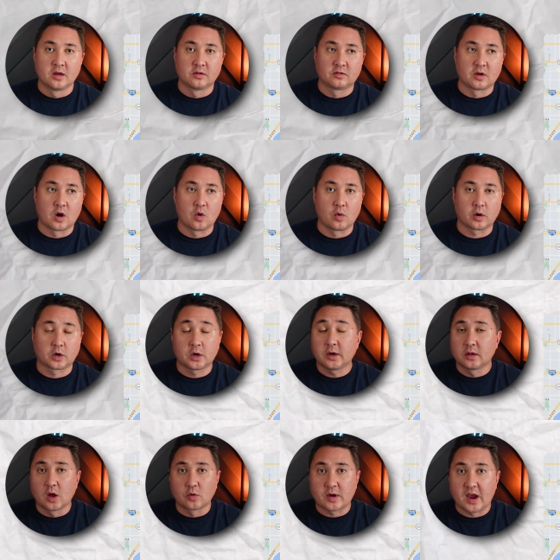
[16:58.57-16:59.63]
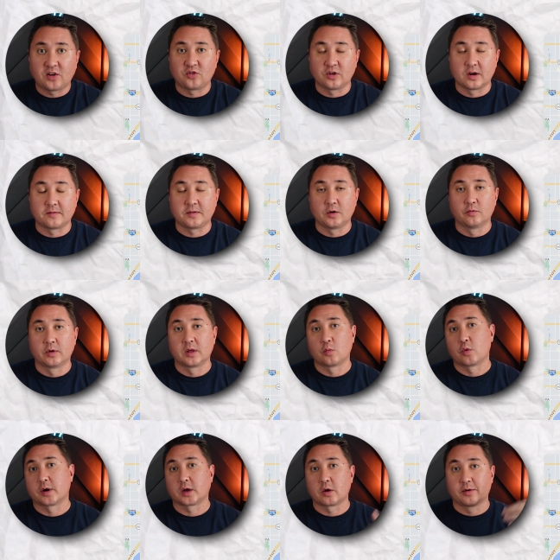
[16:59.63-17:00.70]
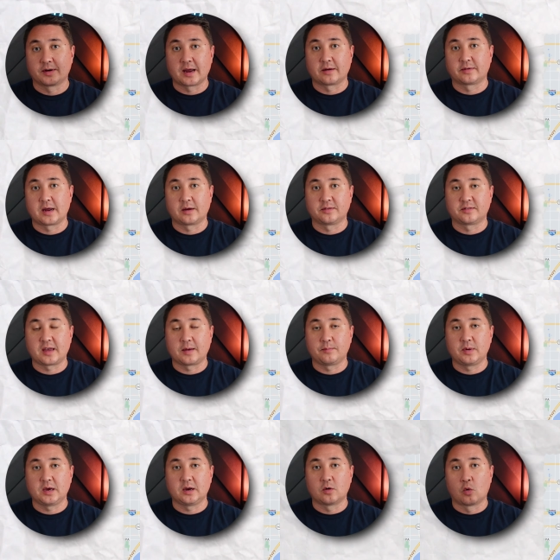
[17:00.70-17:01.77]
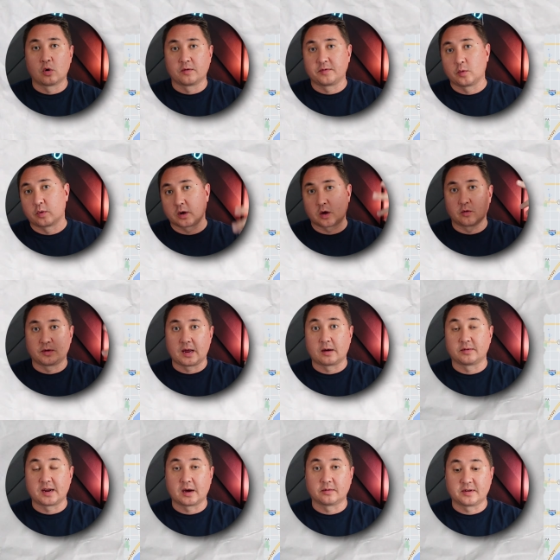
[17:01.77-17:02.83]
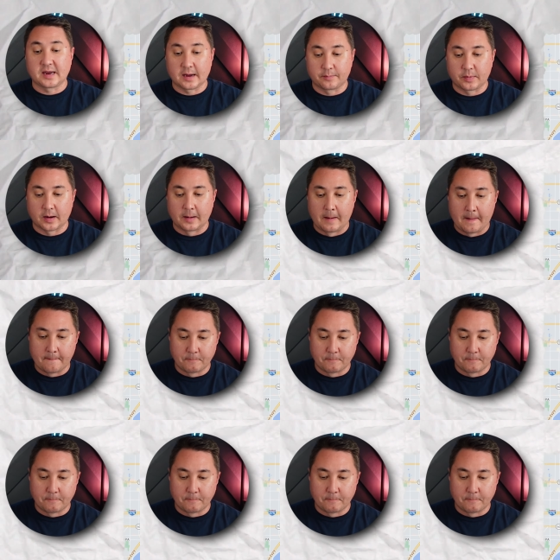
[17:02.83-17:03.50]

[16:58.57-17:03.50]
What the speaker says: So good location if you really want to go to downtown St. Pete, or if you want to go downtown Tampa.